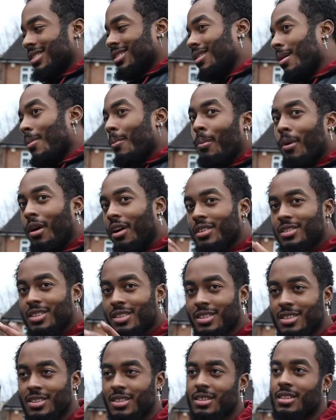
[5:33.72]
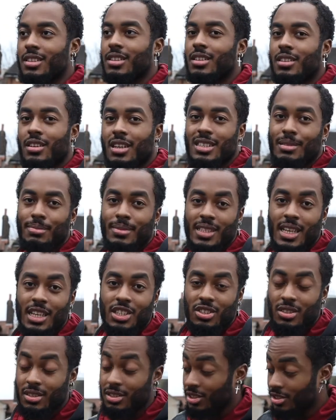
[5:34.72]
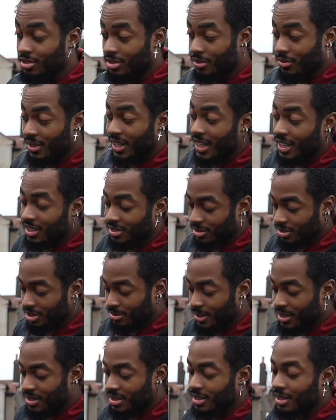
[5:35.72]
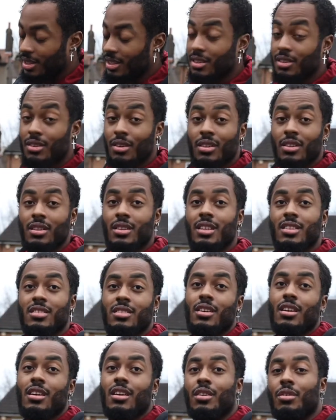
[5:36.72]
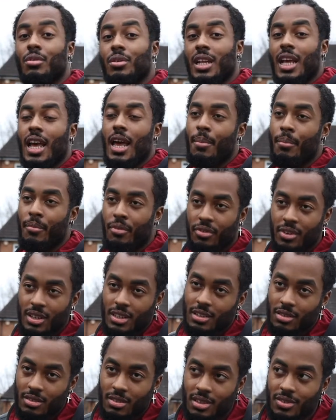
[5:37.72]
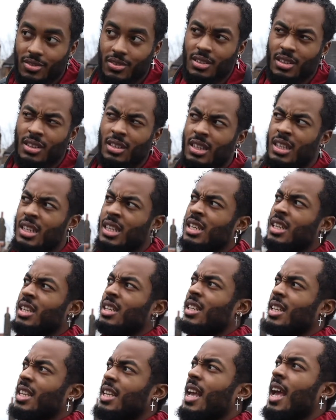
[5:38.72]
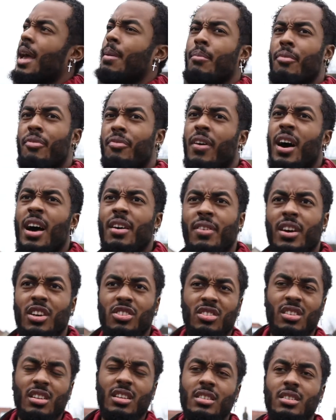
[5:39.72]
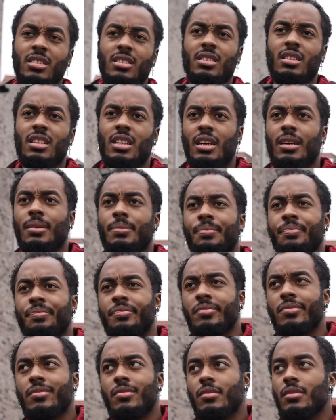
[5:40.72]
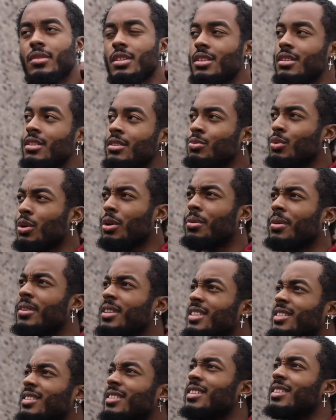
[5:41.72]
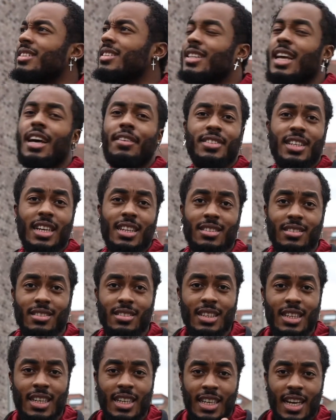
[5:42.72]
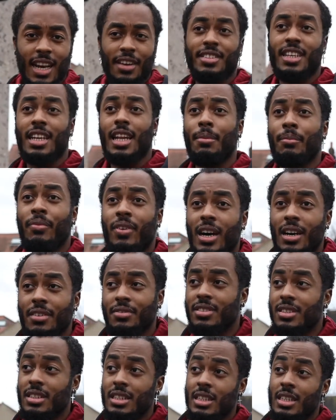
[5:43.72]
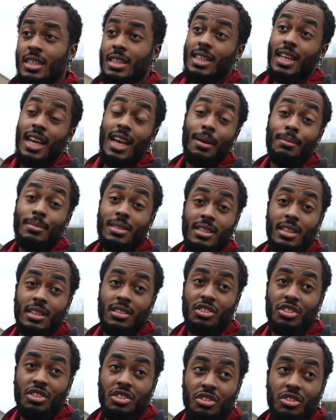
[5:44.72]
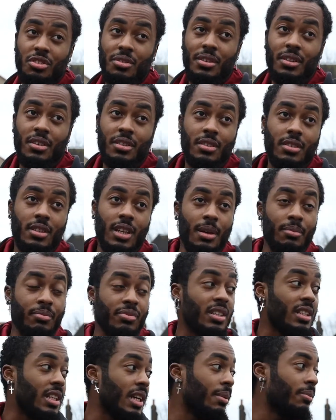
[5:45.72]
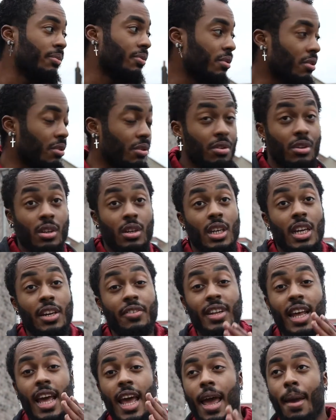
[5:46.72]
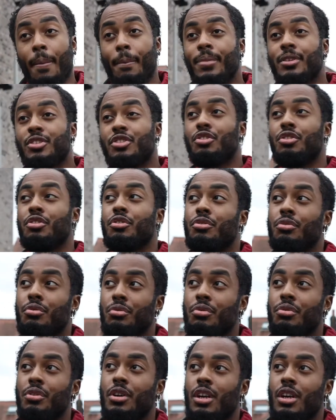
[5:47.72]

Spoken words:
mods customization you can do for the exhaust basically on this car, or the M3, or even the M5 actually. The what one is it? The F10s, F10 M5s, M6 you can do it on, the M3 and the M4, even the M2